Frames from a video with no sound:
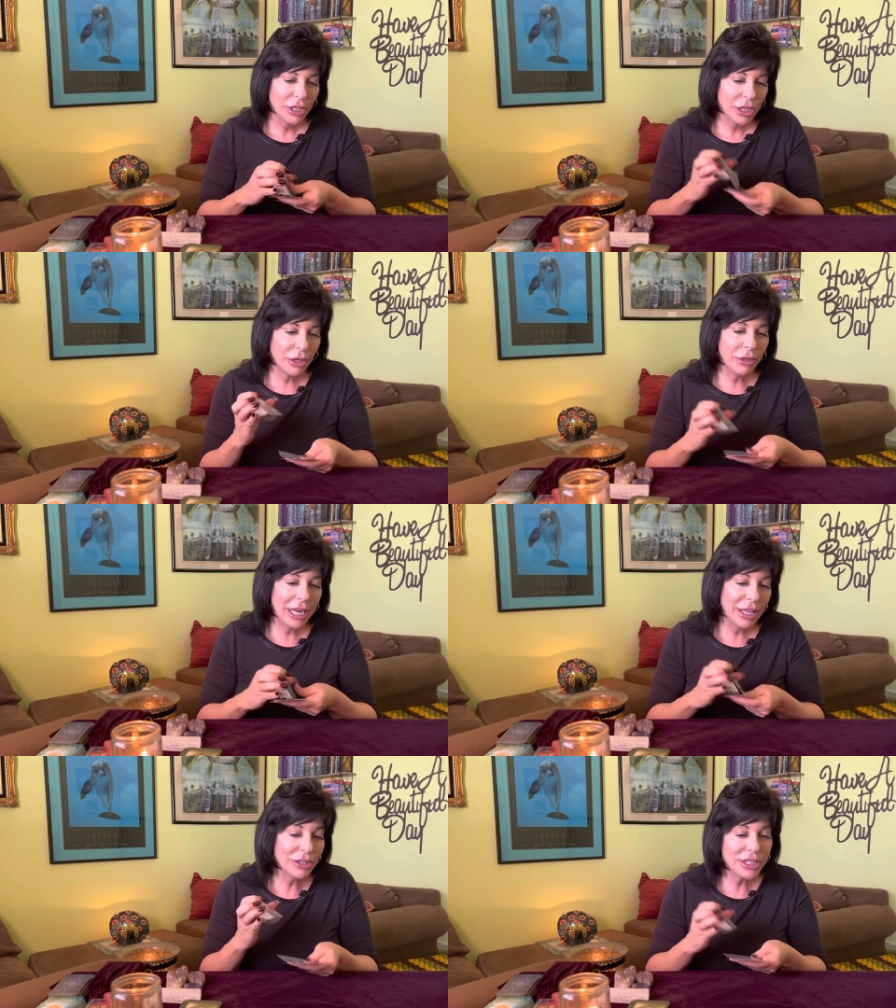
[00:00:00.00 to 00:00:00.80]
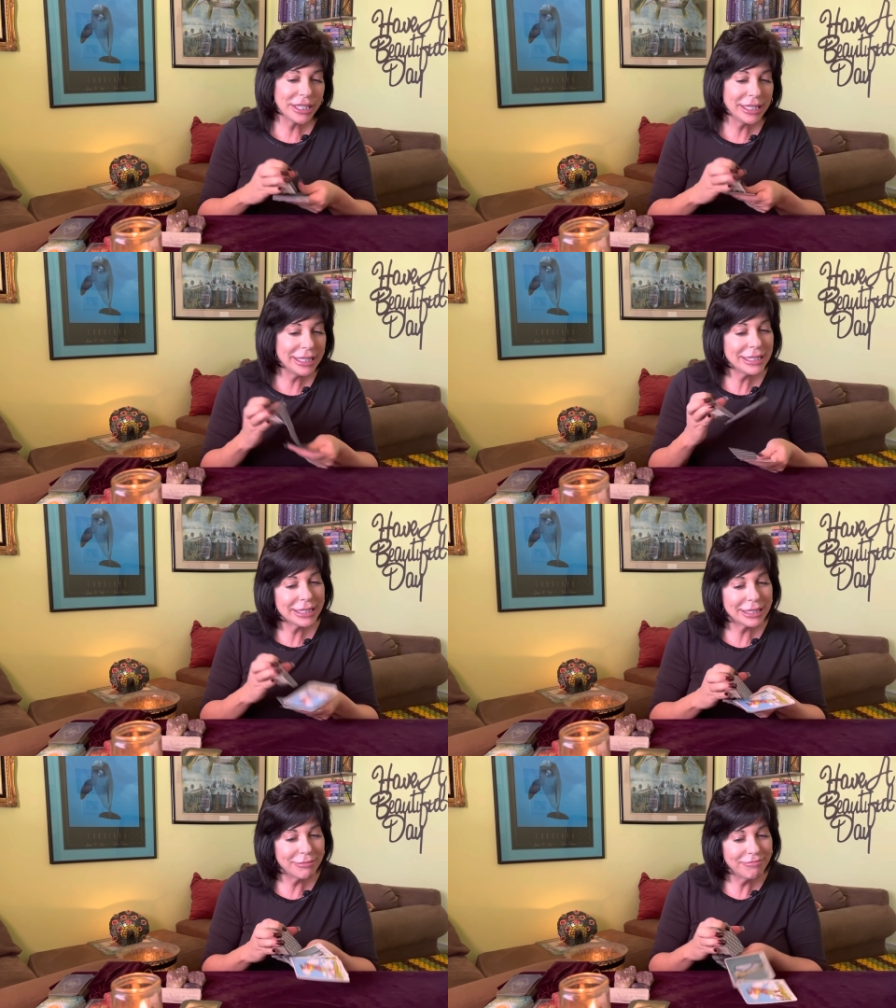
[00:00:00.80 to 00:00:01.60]
Current energies.
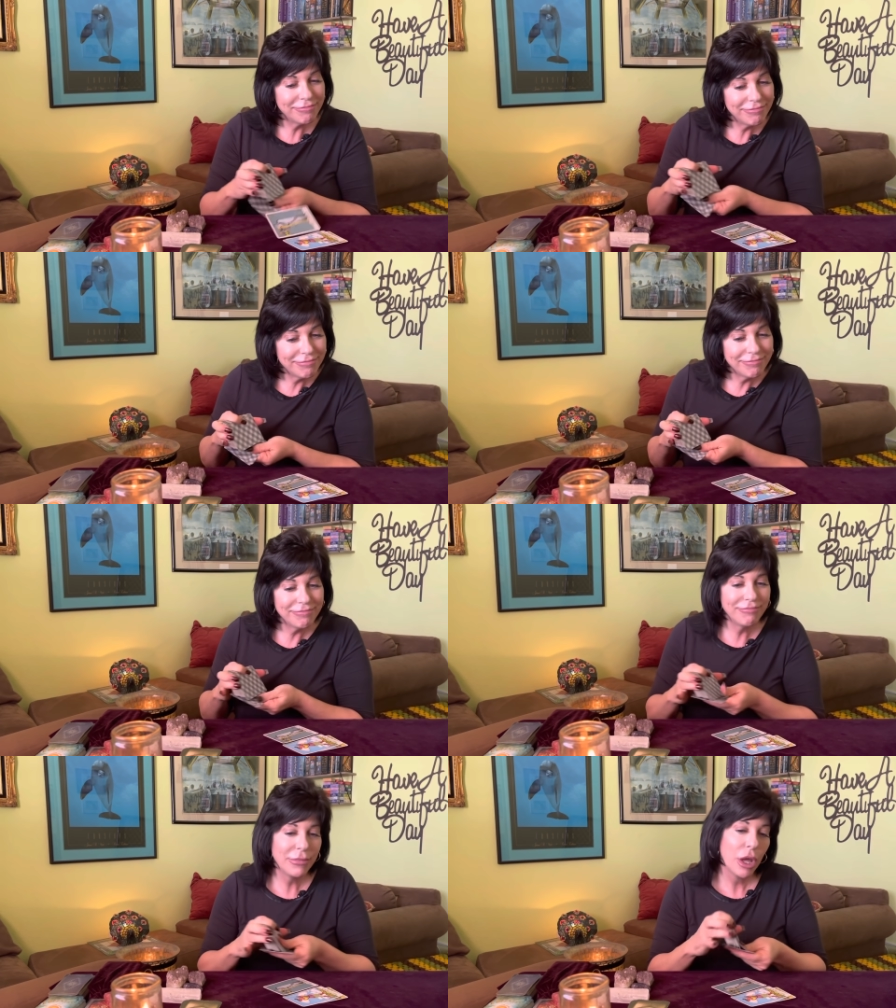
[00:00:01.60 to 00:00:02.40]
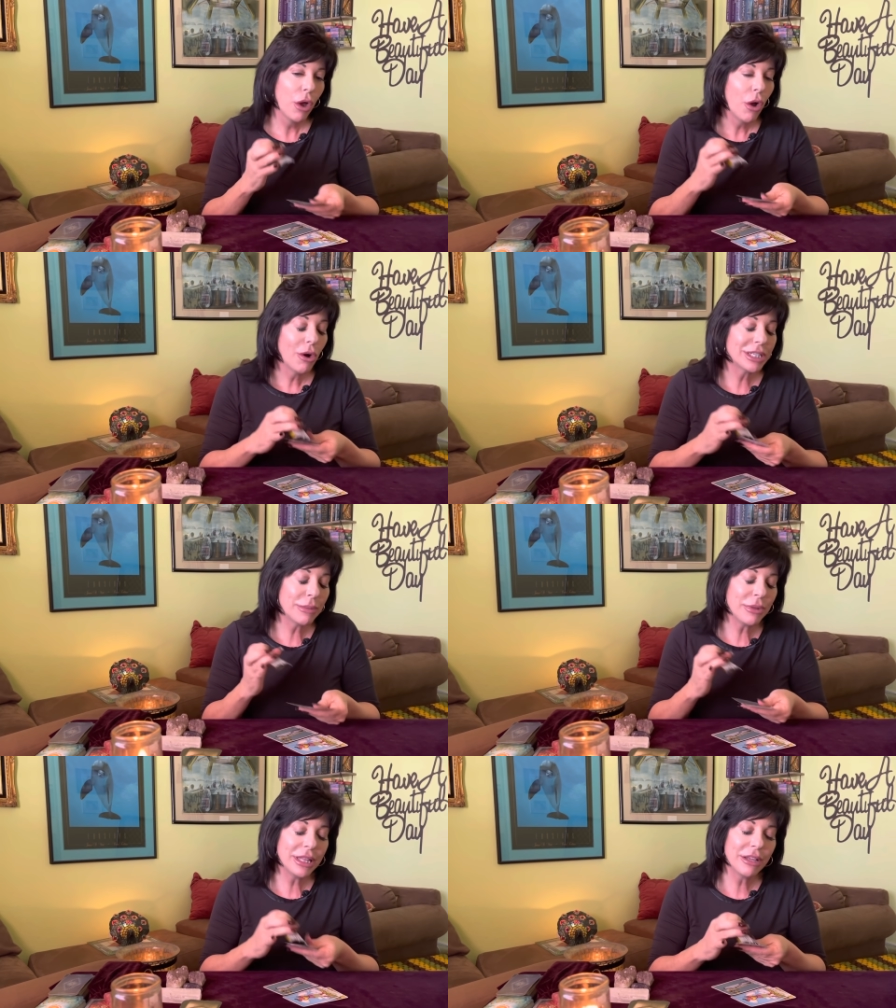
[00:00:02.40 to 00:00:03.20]
Hmm. Or
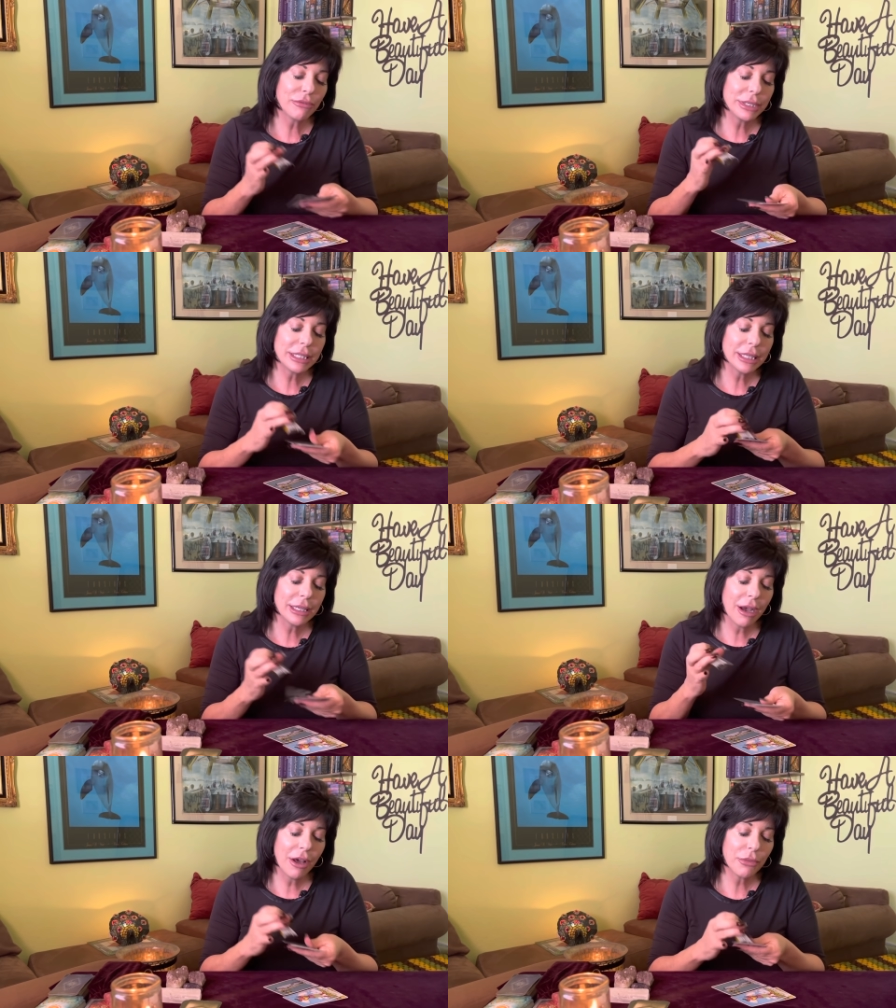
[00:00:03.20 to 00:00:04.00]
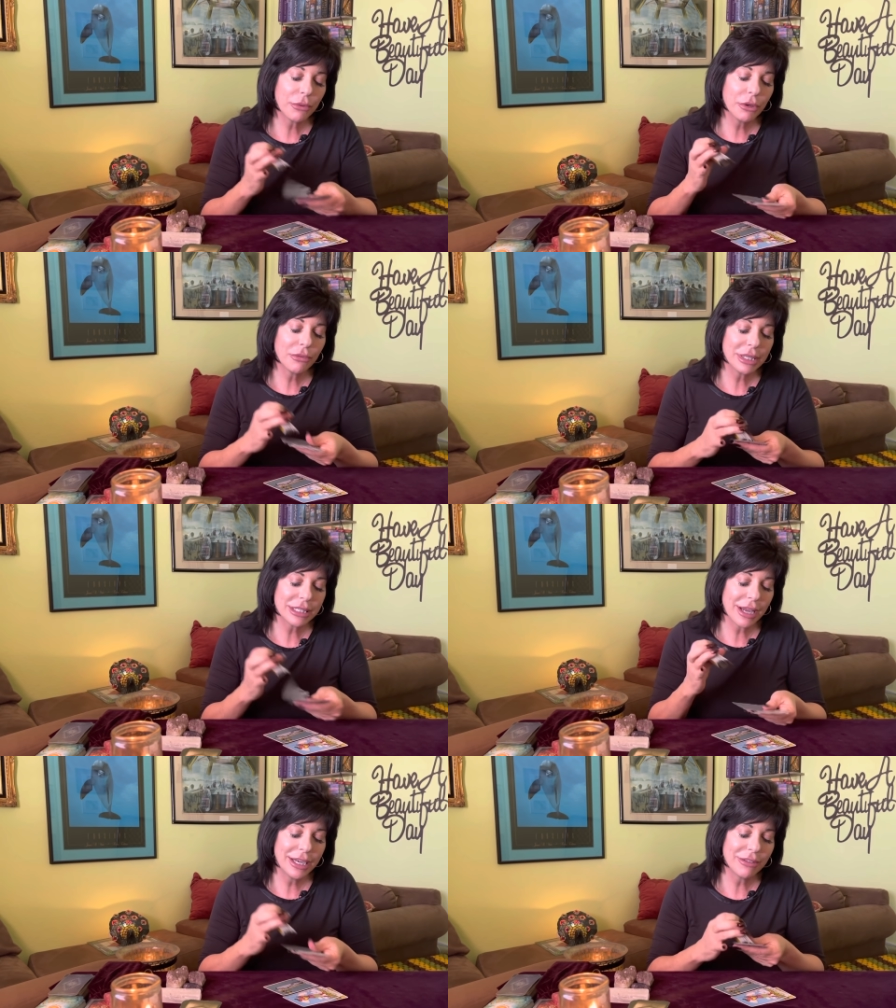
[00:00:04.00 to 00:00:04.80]
something they've recently gone through for the
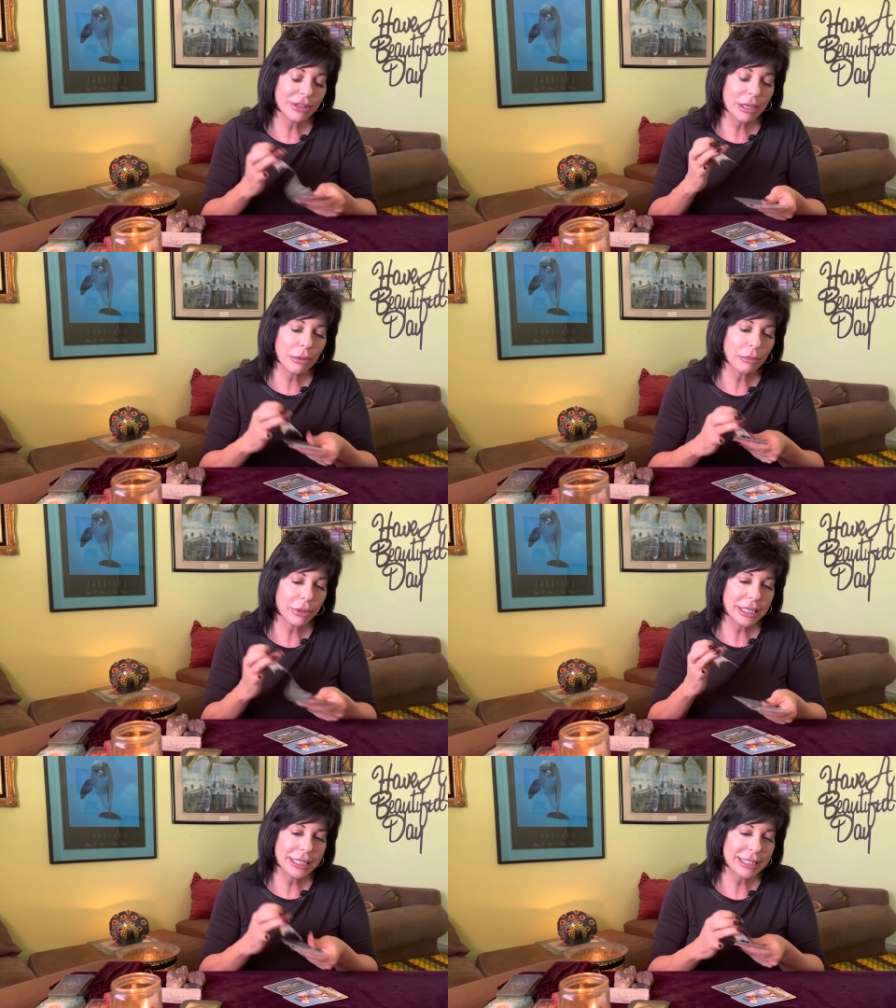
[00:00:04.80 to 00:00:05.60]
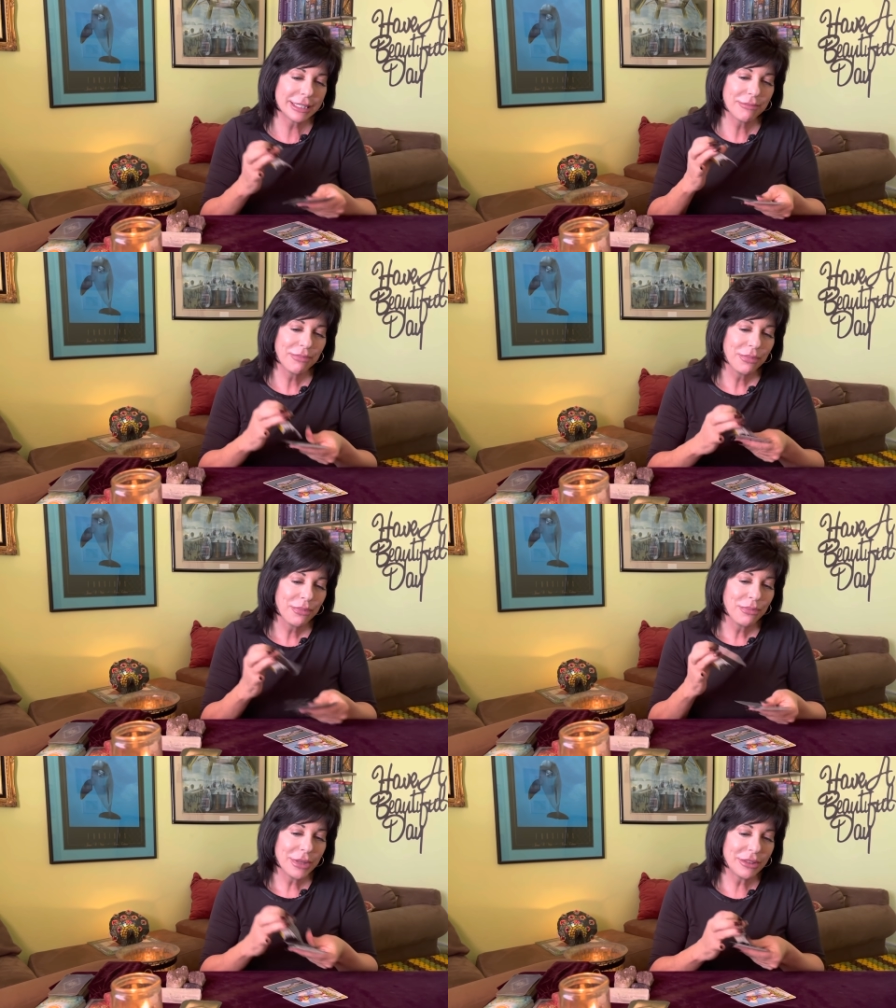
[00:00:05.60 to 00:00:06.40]
sign of Libra, please.
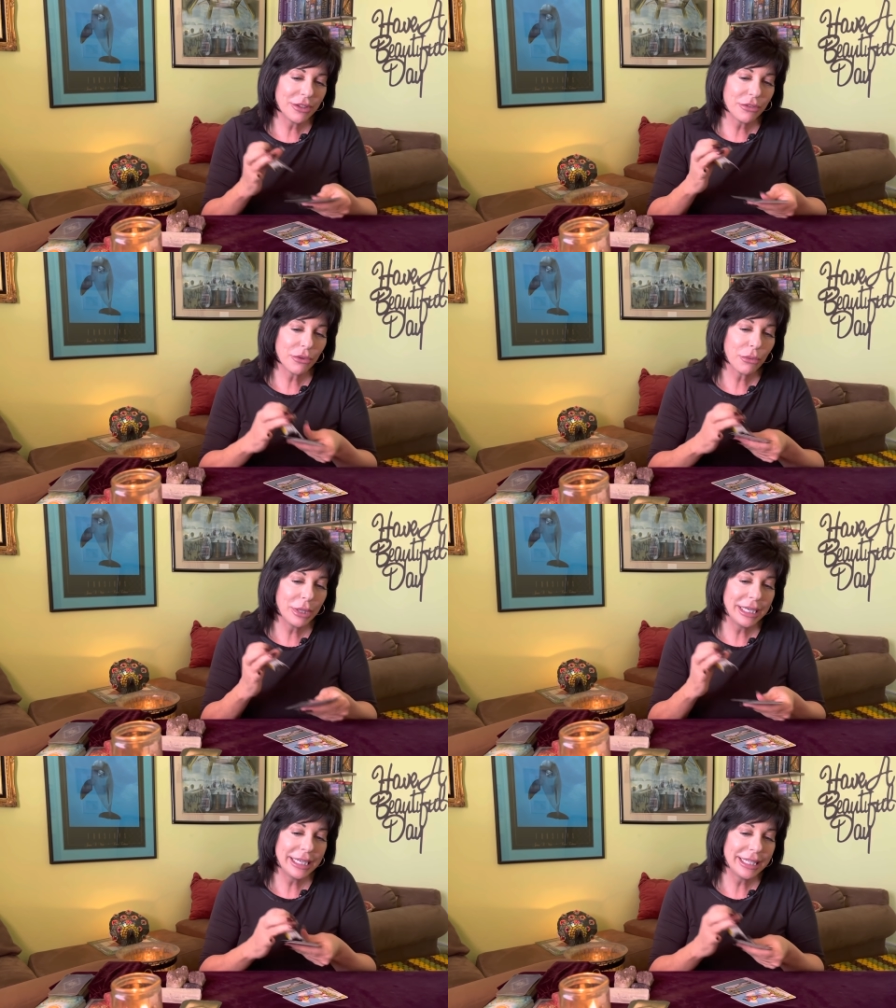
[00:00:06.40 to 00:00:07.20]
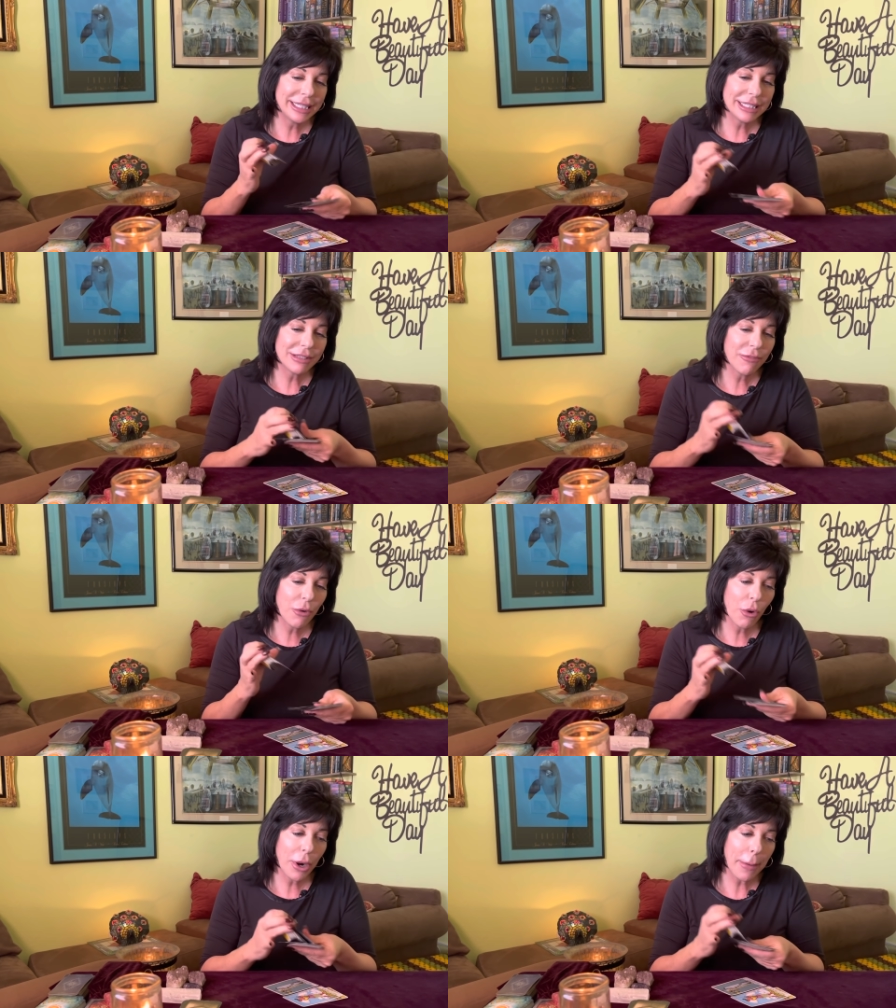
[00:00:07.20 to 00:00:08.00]
That this reading is
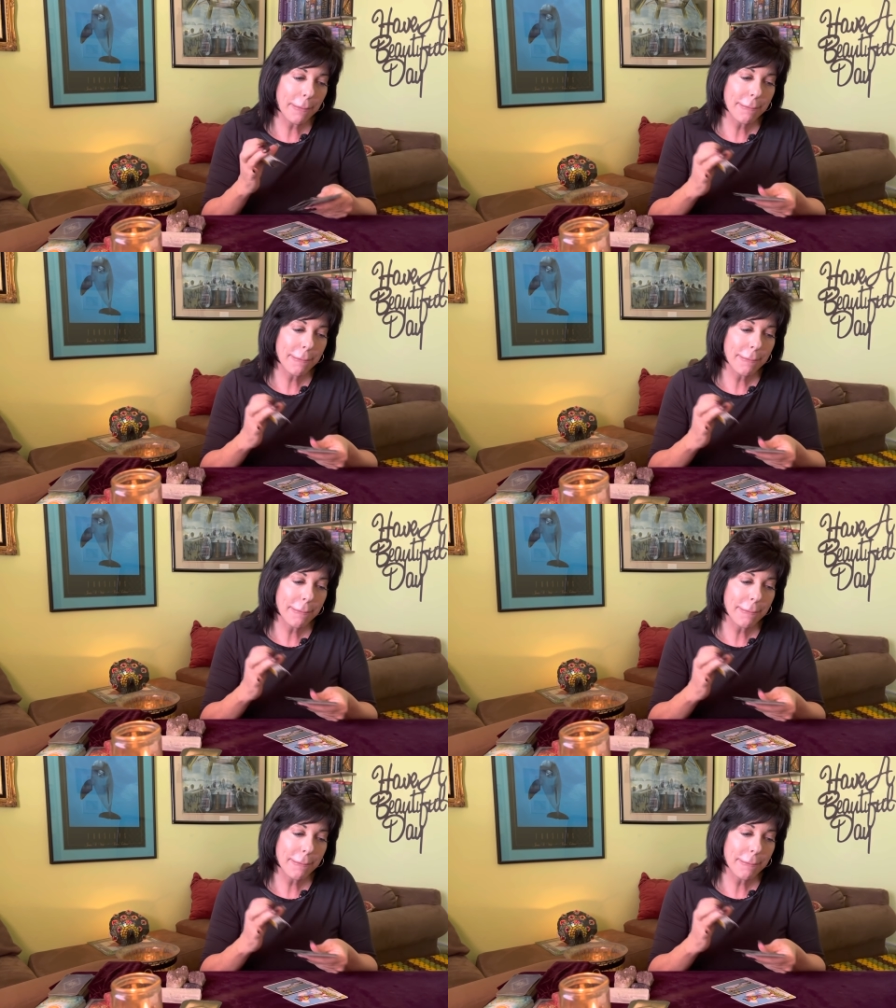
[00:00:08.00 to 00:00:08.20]
for.